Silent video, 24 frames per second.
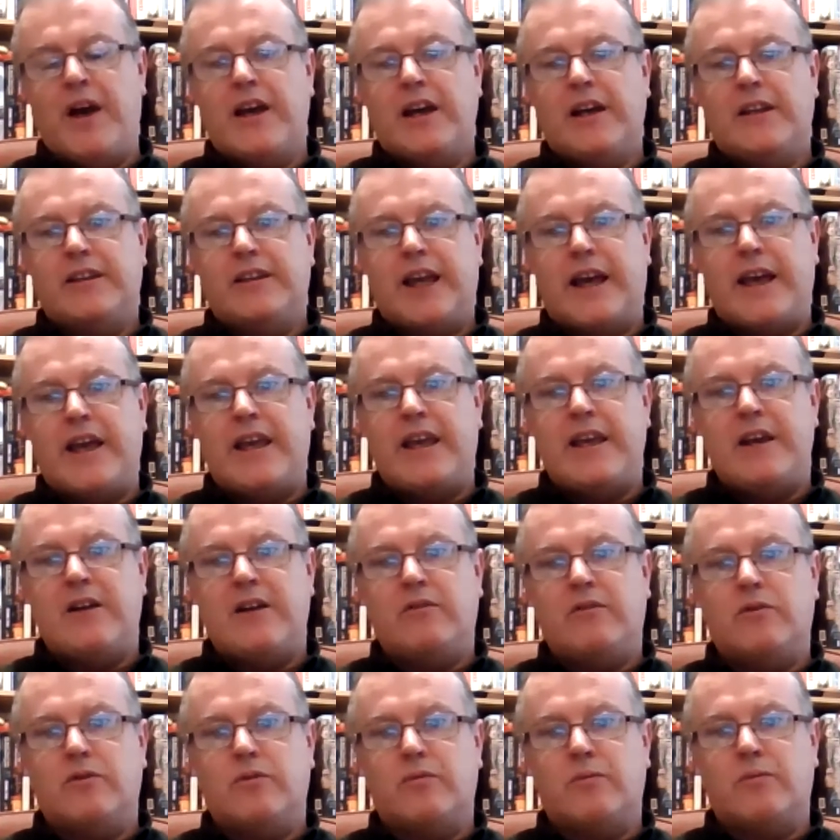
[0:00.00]
They
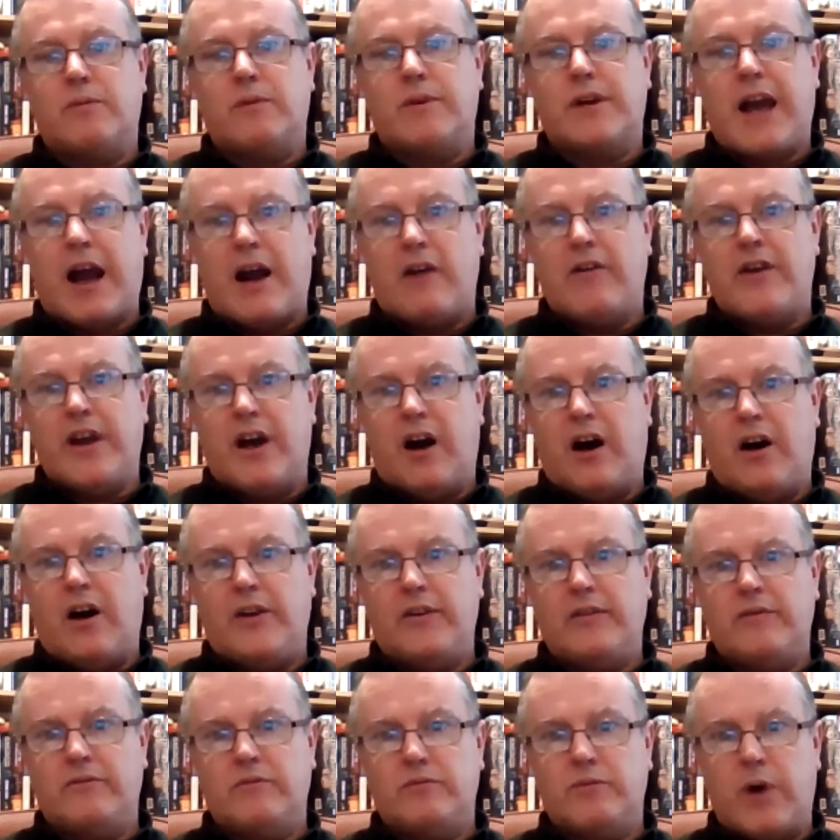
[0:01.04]
carry
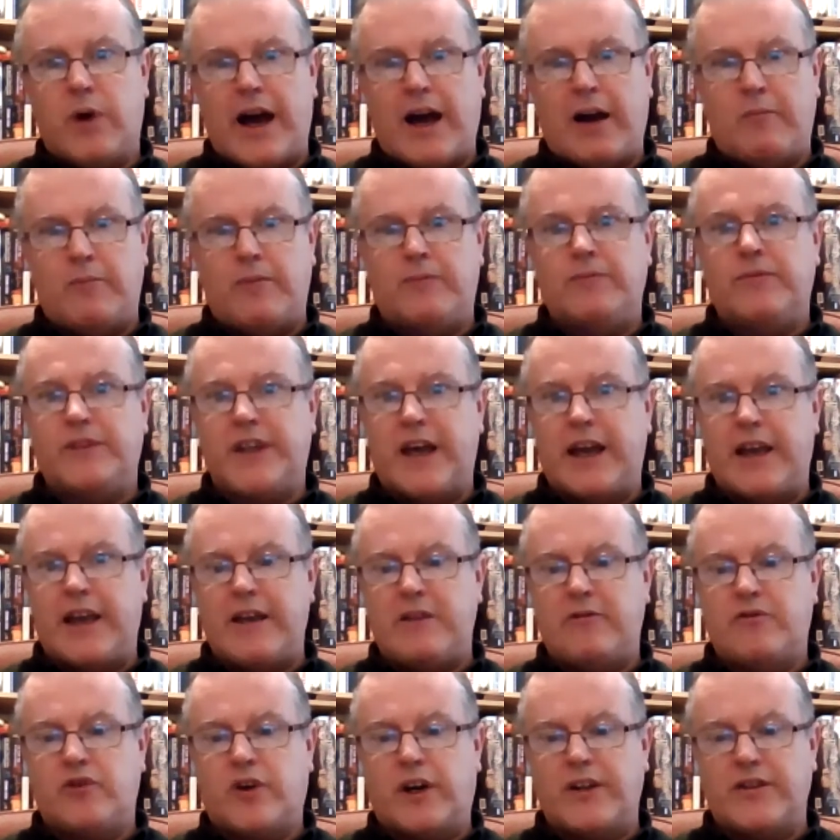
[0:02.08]
on, they
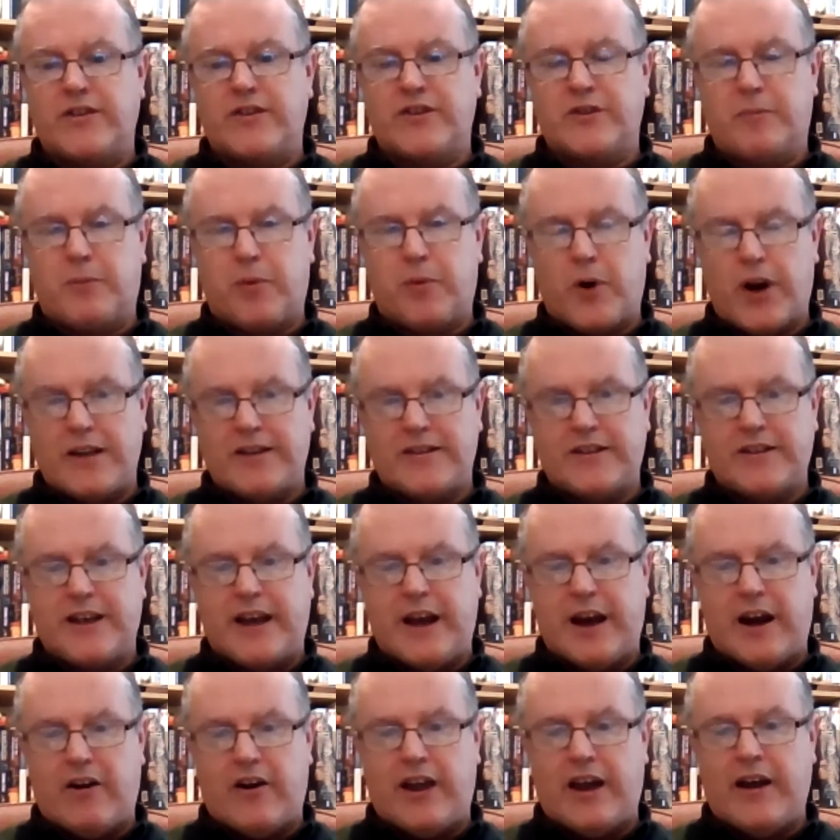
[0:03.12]
try to suppress the
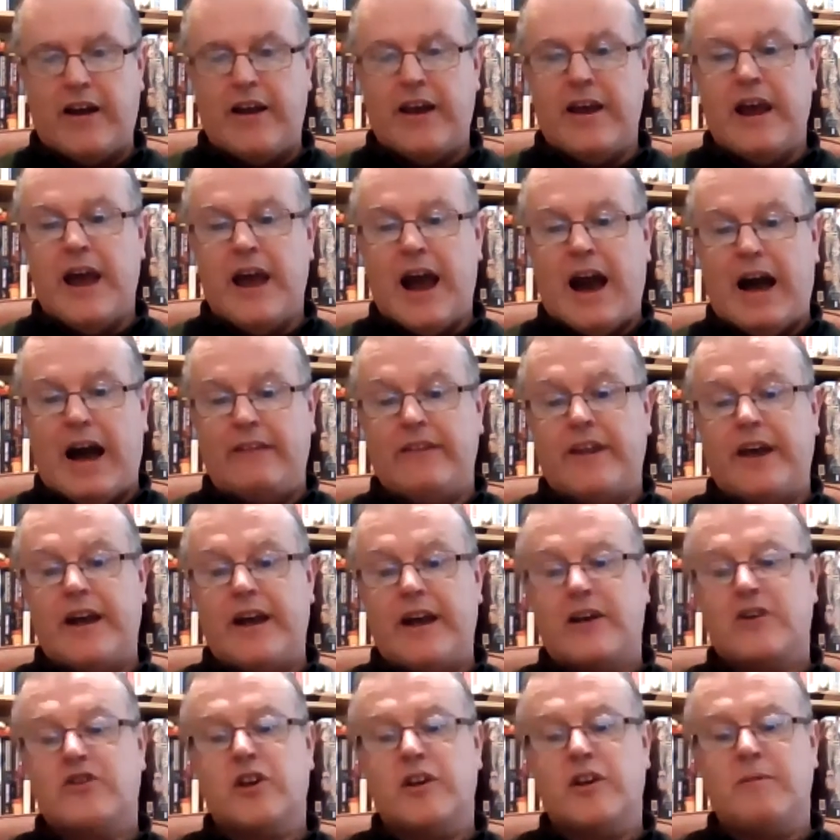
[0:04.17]
area, and they
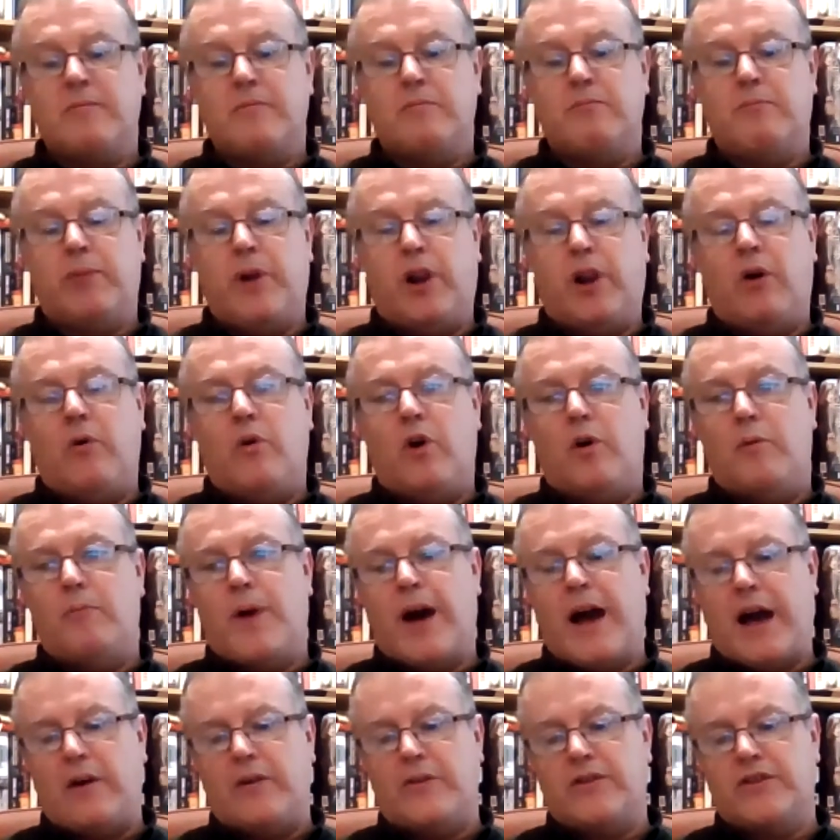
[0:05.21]
actually blow up a
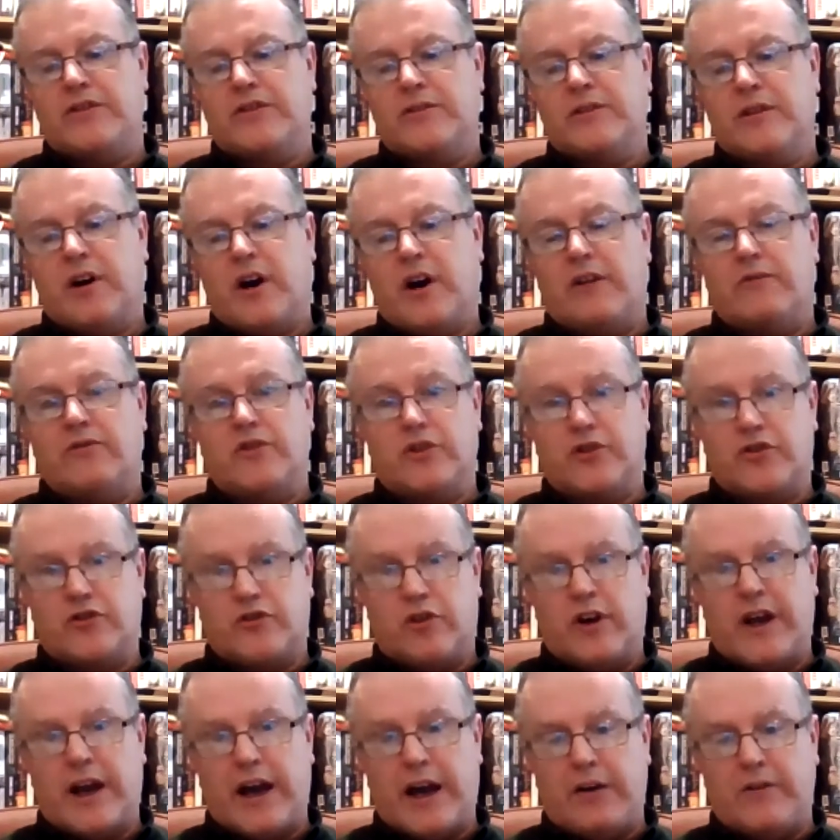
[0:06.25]
house,
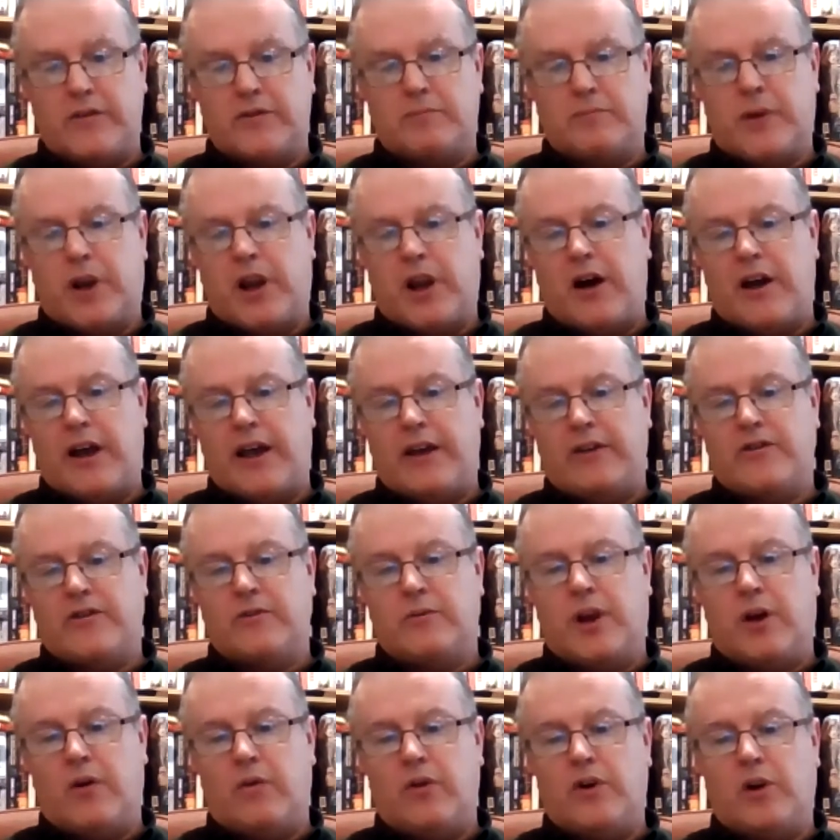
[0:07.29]
destroy a house belonging to a
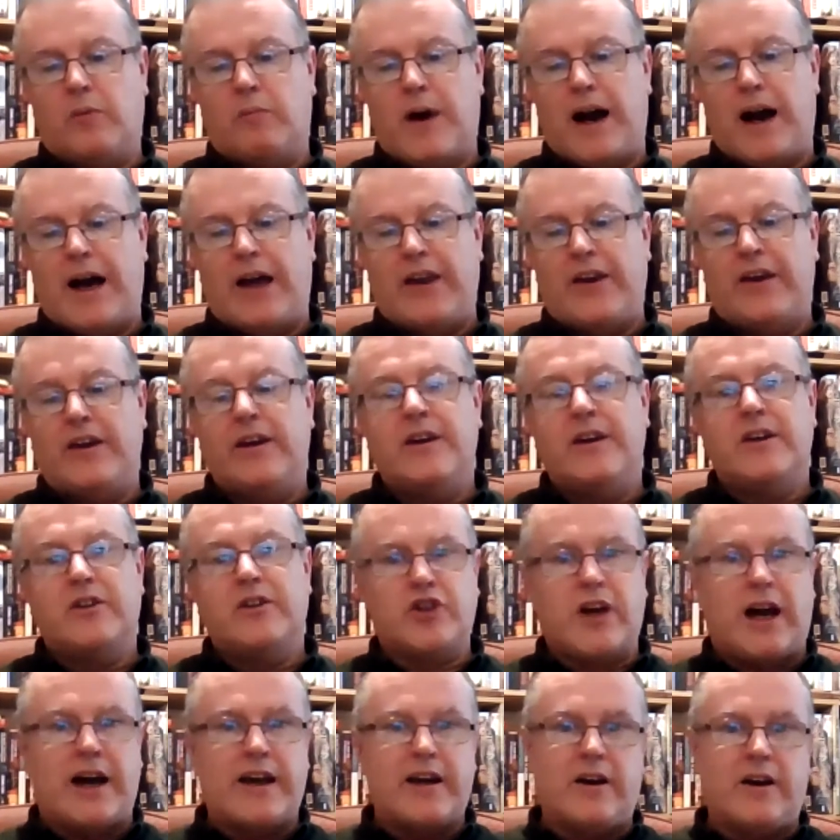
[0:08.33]
local man,
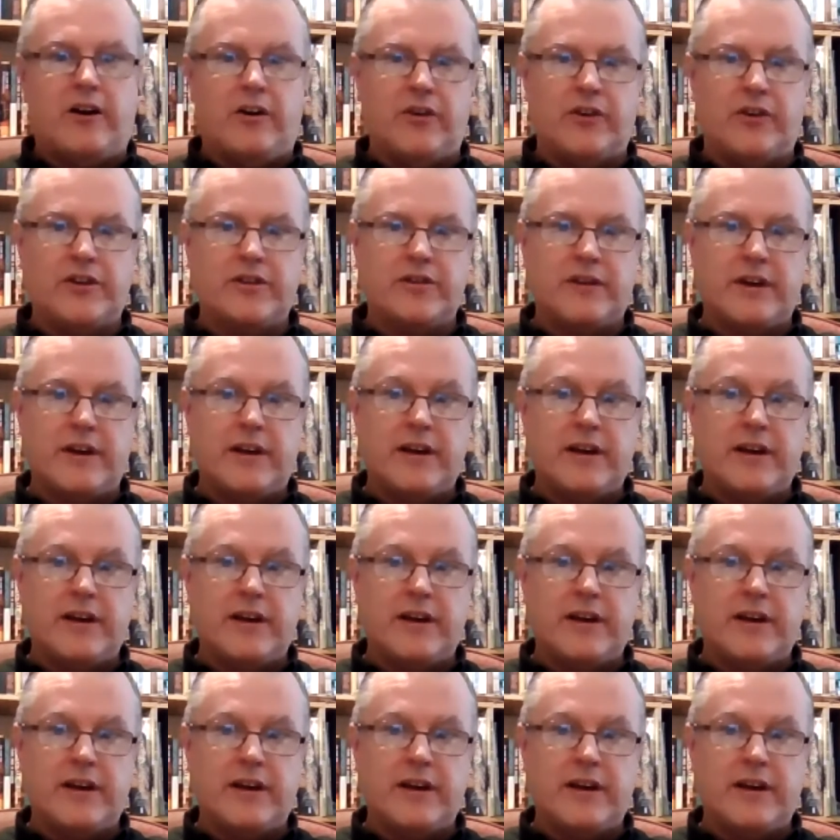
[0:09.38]
Jack Hunt.